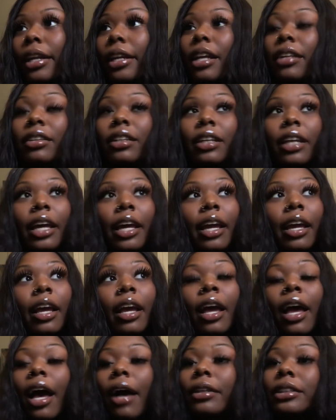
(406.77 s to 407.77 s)
And after that,
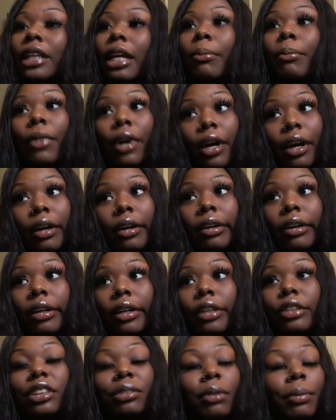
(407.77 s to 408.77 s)
I was like, "Mom,
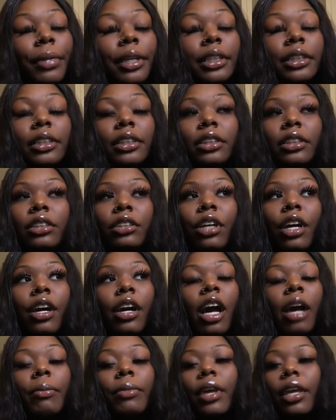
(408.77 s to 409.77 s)
you see my messages? This girl
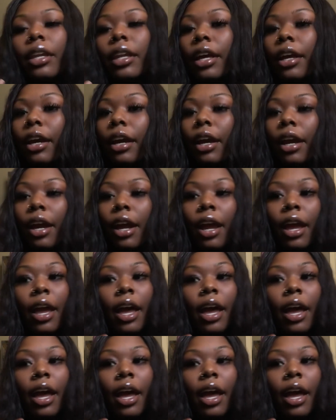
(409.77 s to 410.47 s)
call me a nigga.